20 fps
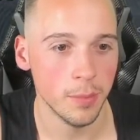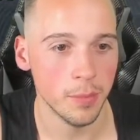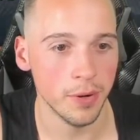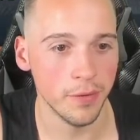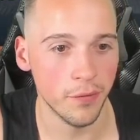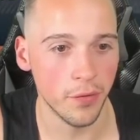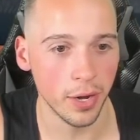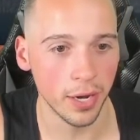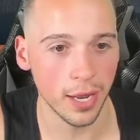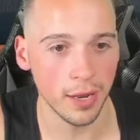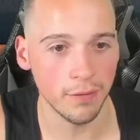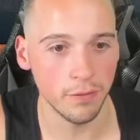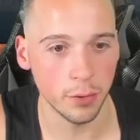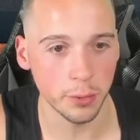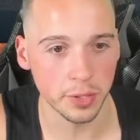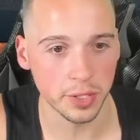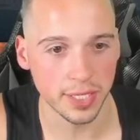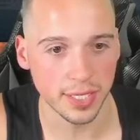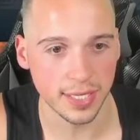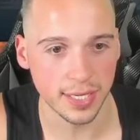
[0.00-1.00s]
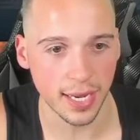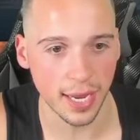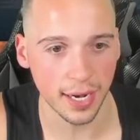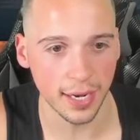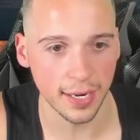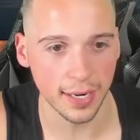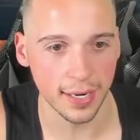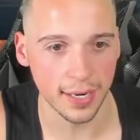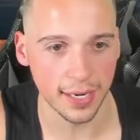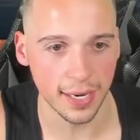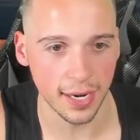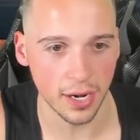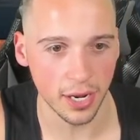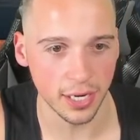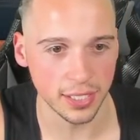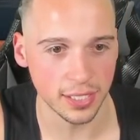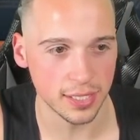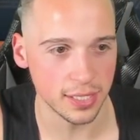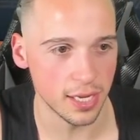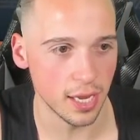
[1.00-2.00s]
But if I gave you a second and
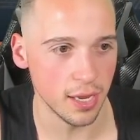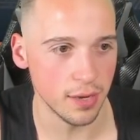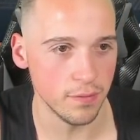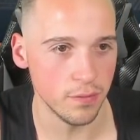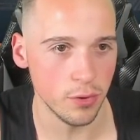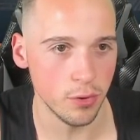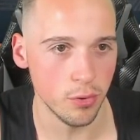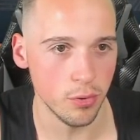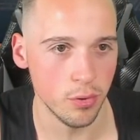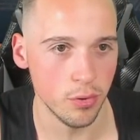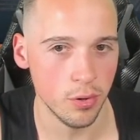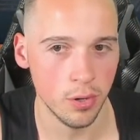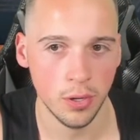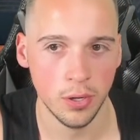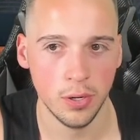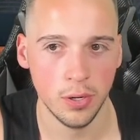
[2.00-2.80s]
I just gave you,